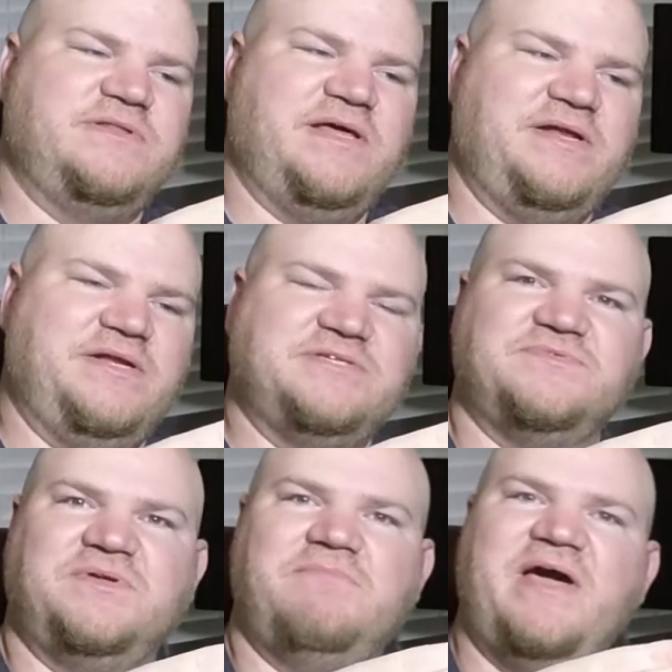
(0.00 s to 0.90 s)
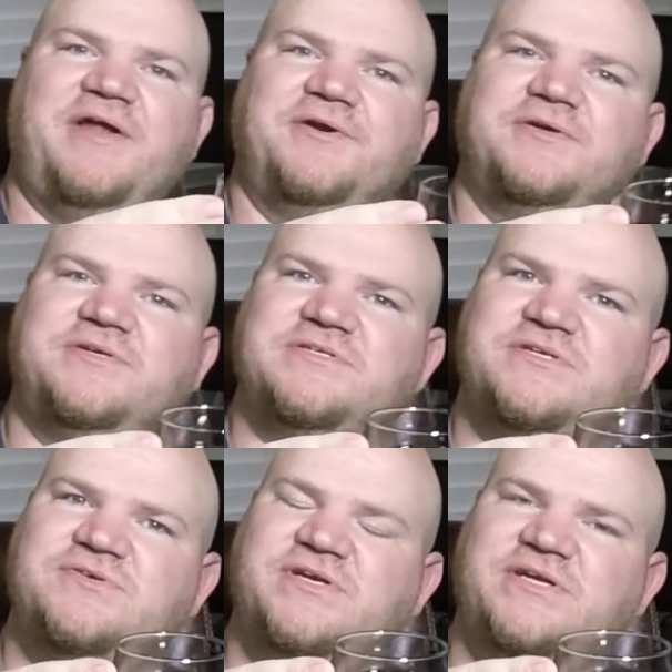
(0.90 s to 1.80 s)
that it doesn't really matter because
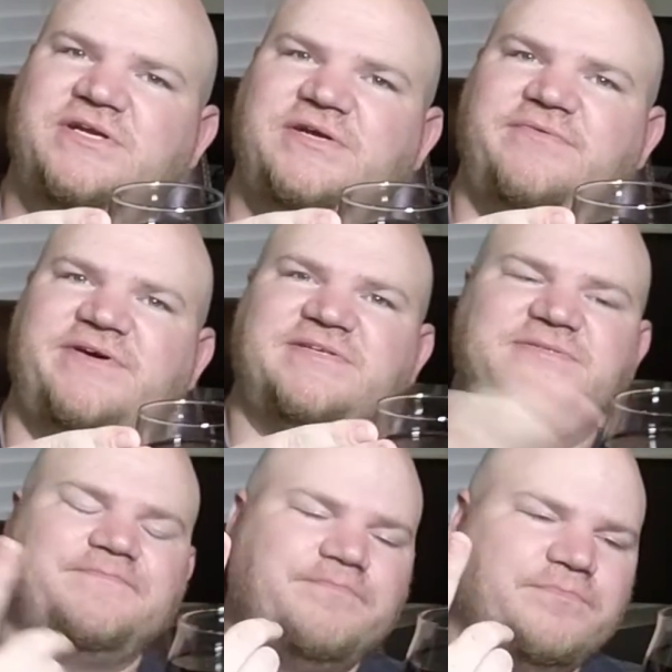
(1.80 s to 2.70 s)
I drink it anyways.